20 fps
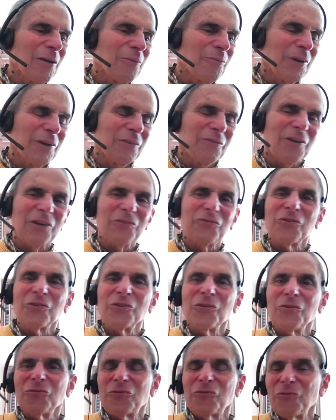When Russia
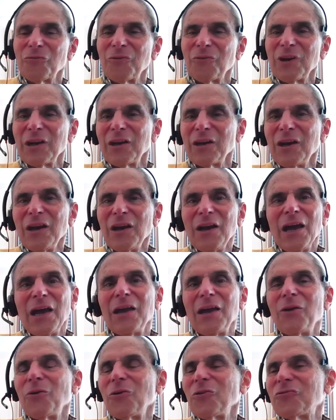Learned to Read,
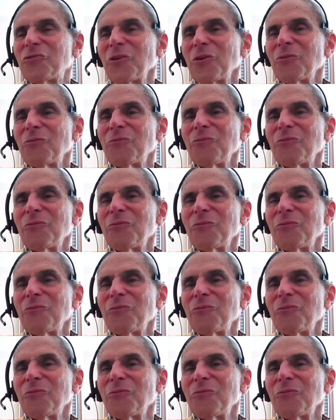and also